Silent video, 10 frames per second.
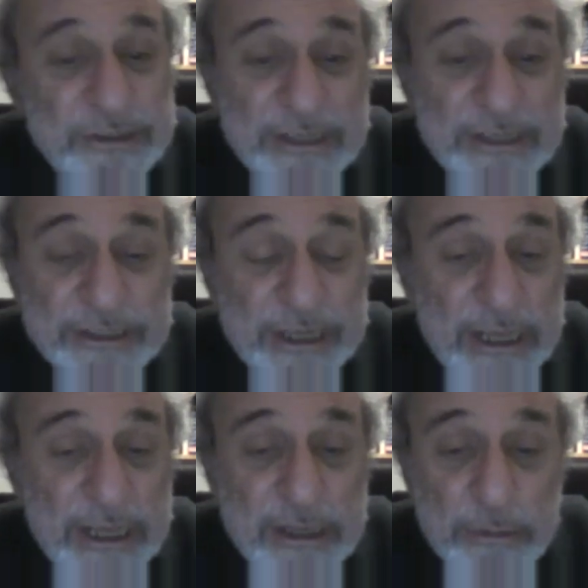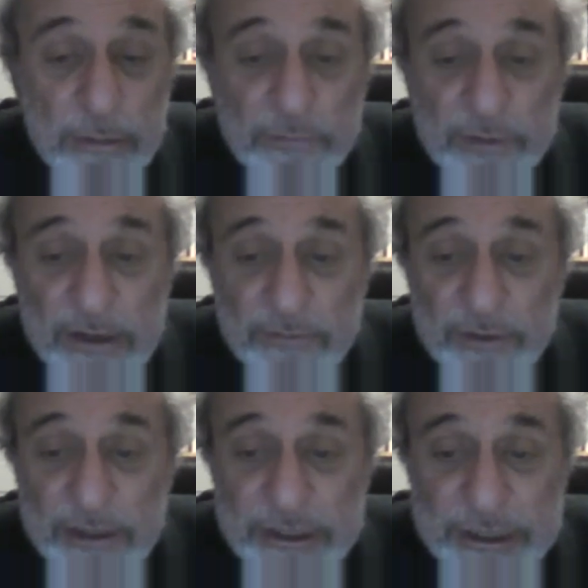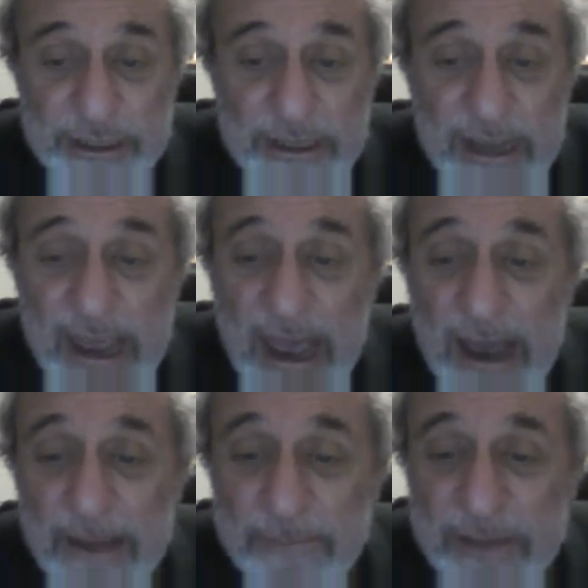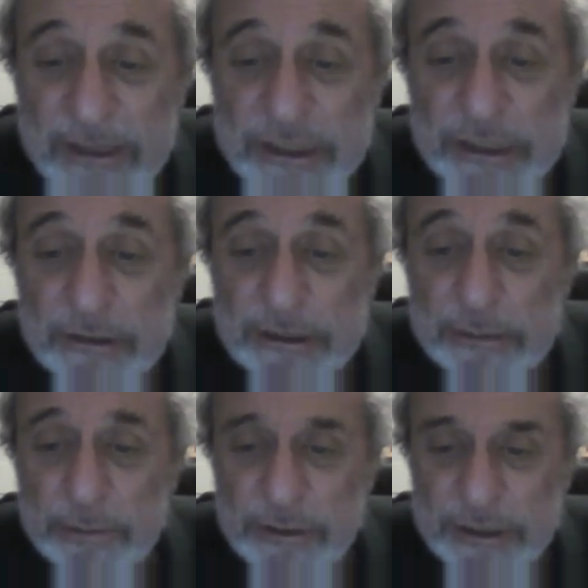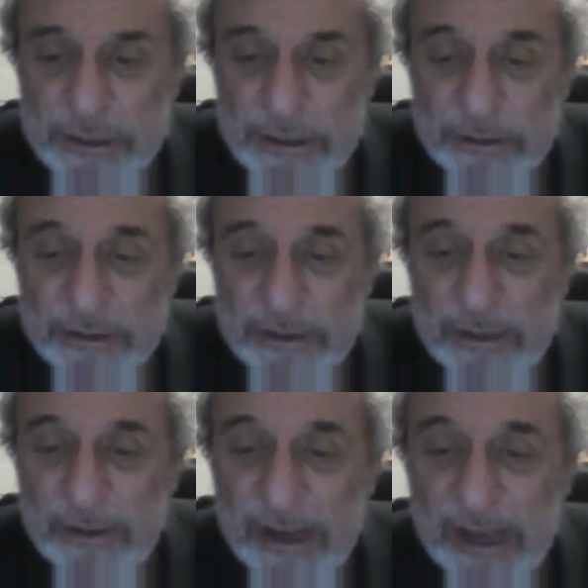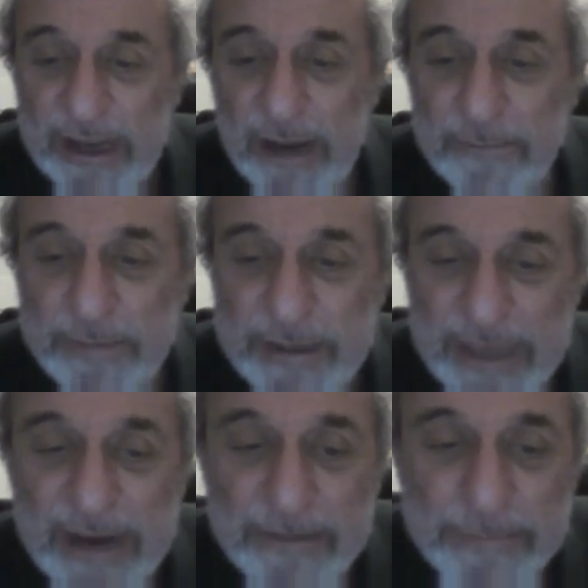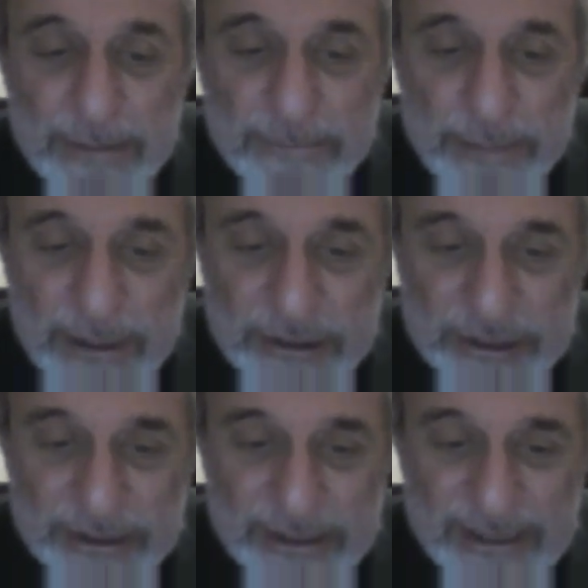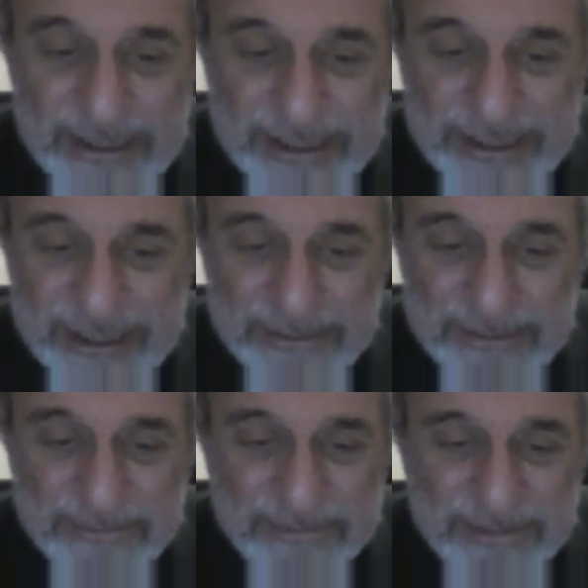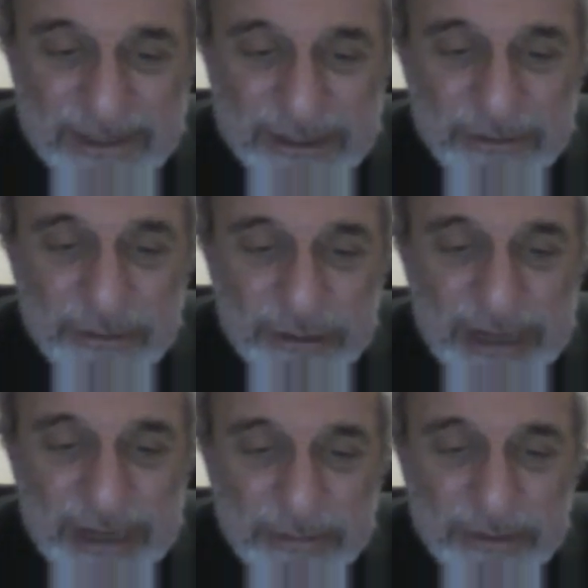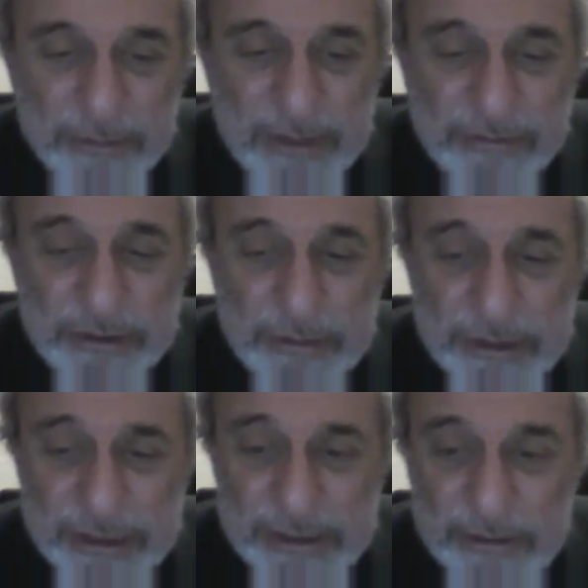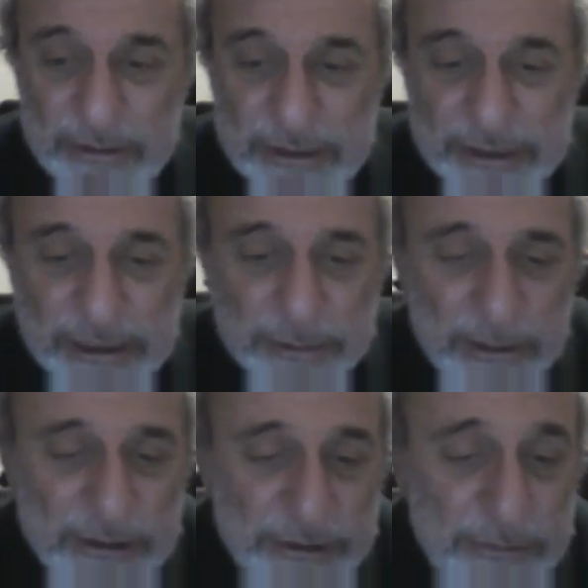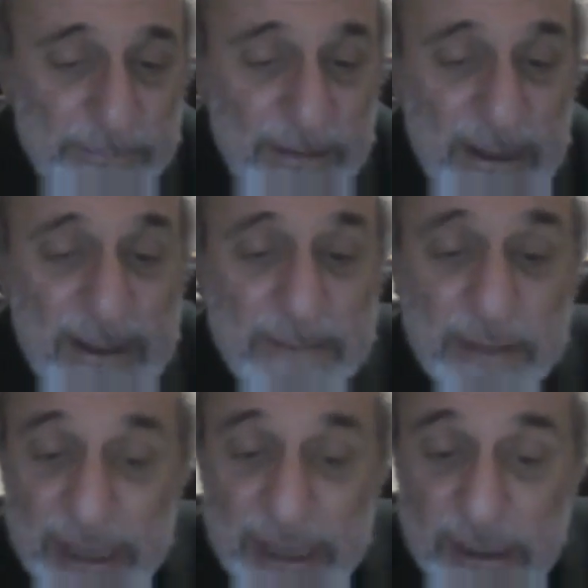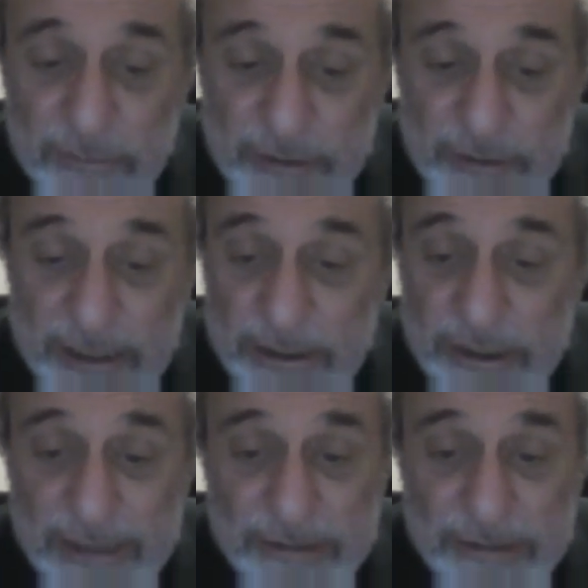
like to say thank you all for listening. It's so disappointing that I can't be there in person. It's a real shame that we have to do these things by Zoom. But thank you for taking the time to